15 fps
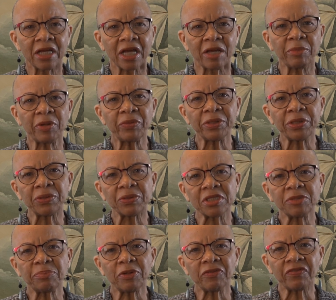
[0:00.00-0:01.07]

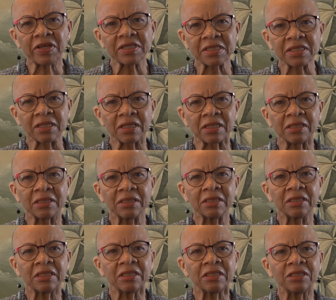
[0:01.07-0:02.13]
Emeritus Professor,
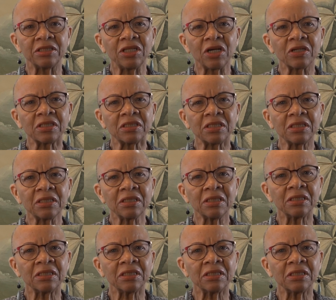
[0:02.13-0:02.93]
Dr.